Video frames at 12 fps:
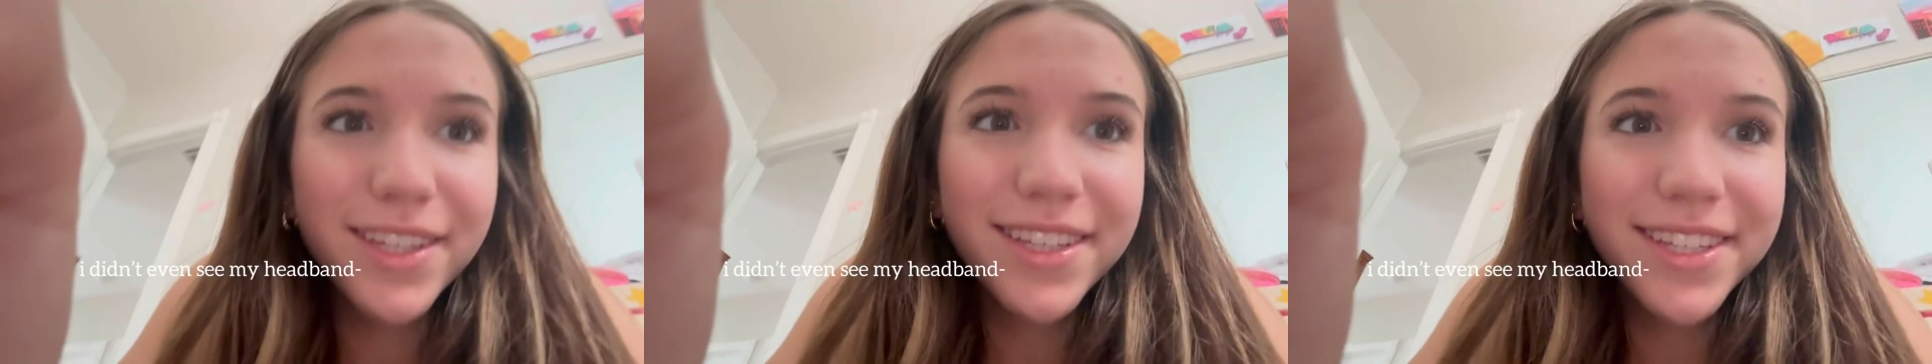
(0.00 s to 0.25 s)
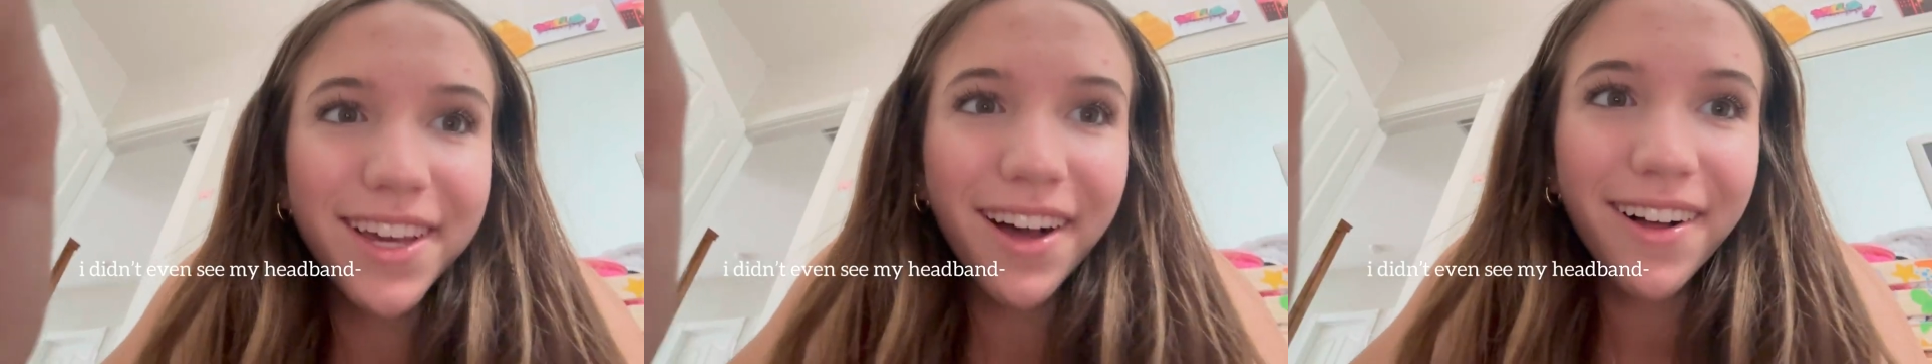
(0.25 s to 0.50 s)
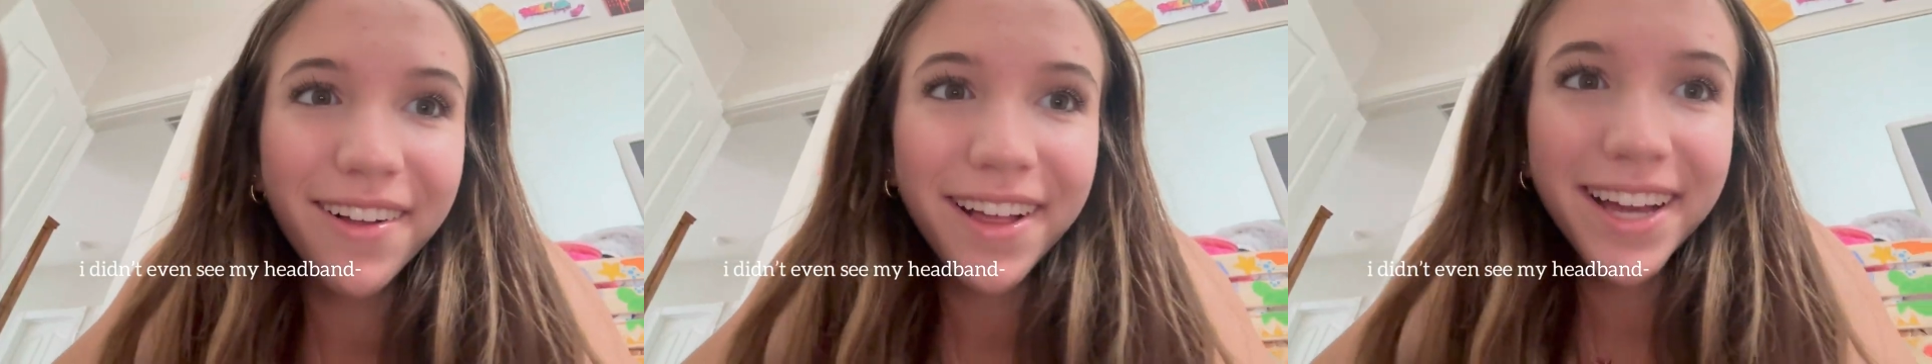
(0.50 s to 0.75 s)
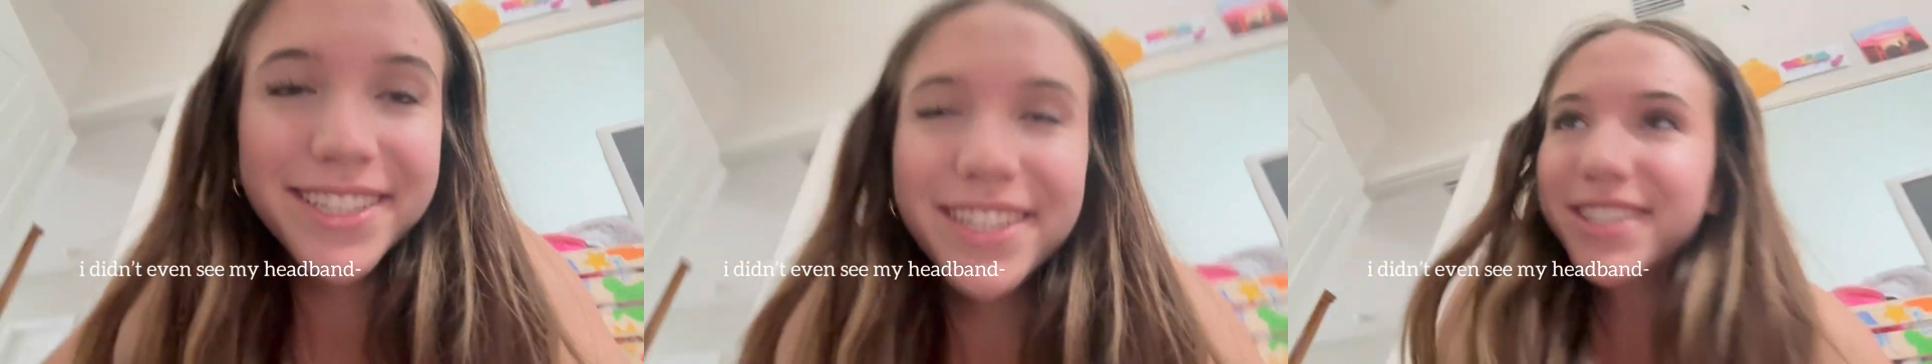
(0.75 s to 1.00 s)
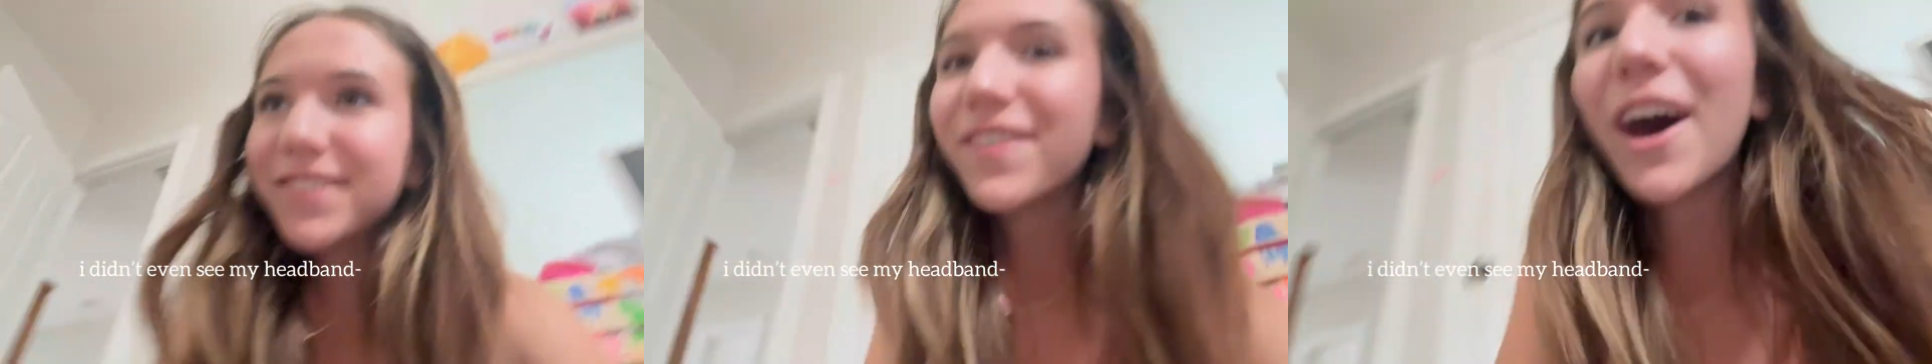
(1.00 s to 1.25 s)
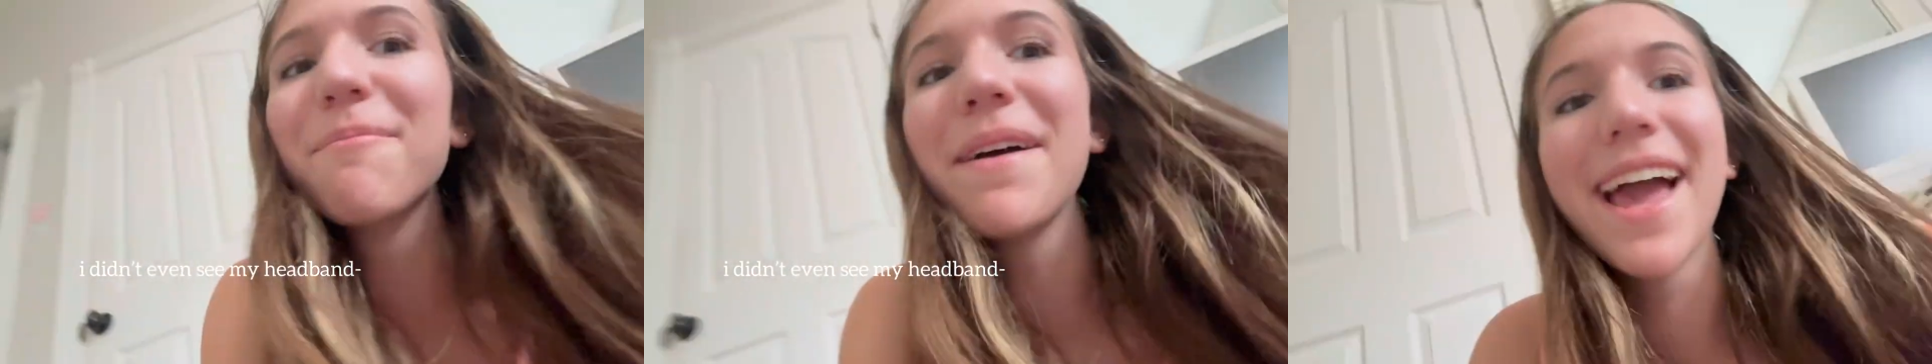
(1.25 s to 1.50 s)
Y'all, I just
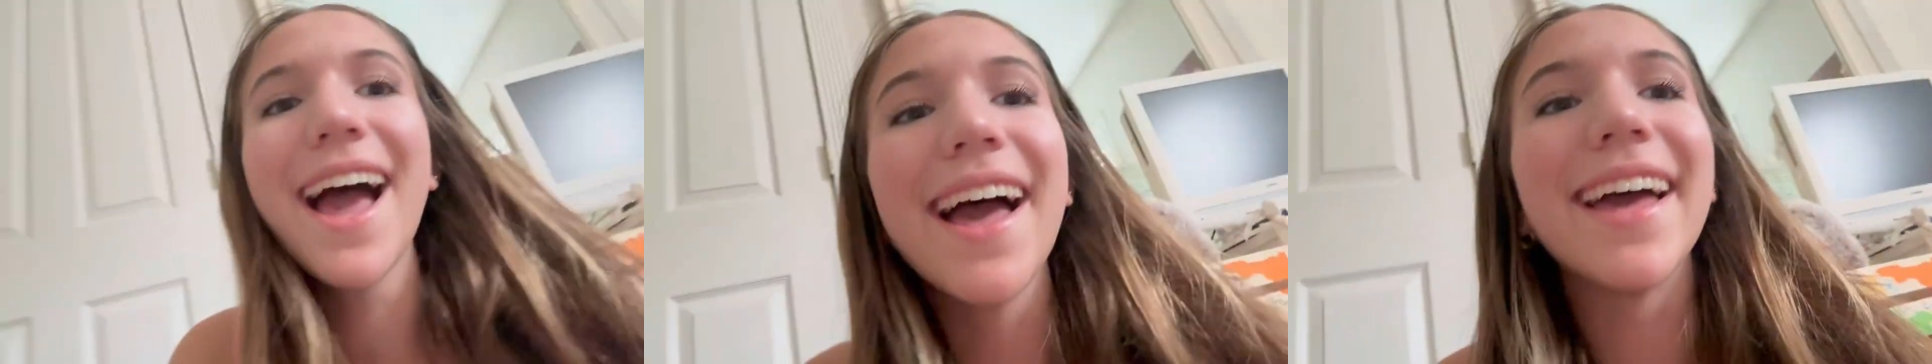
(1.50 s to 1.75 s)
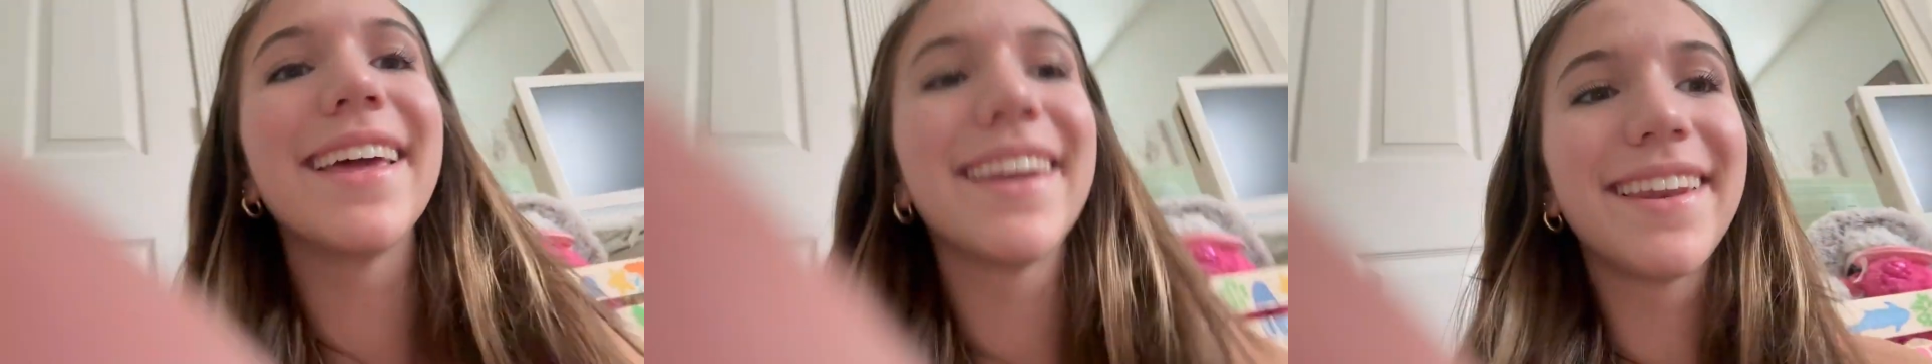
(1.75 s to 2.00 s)
found my hat.